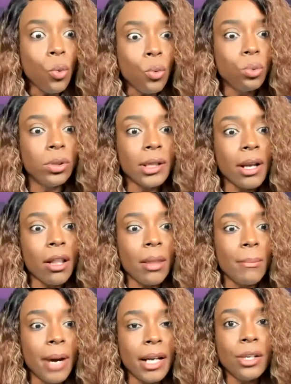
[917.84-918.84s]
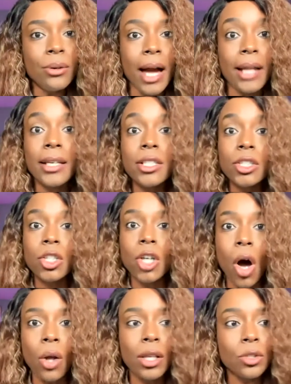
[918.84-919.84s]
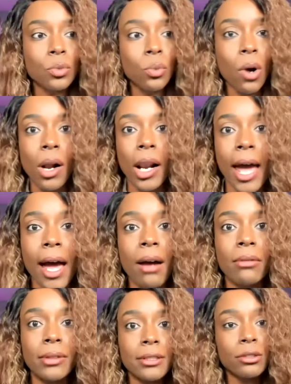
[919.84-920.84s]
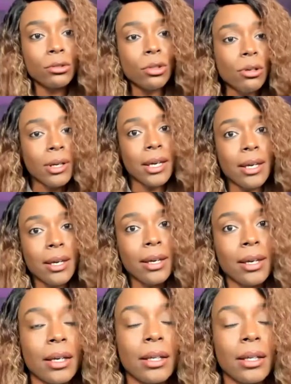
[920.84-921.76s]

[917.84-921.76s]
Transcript: well, look at all the money you got. Let's go. Let's roll it out. Let's do it.